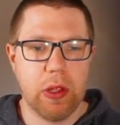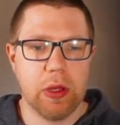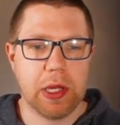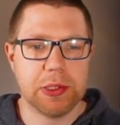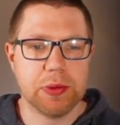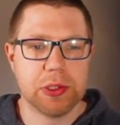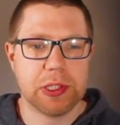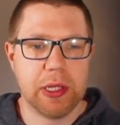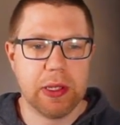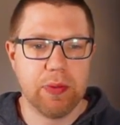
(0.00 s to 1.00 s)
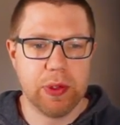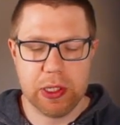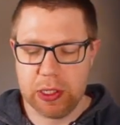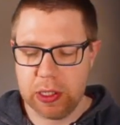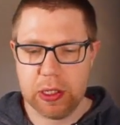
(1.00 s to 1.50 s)
Okay, so what's happening,
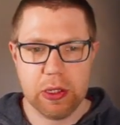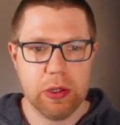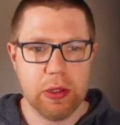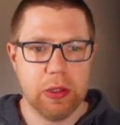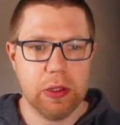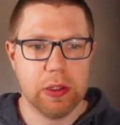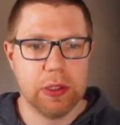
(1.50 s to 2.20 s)
we are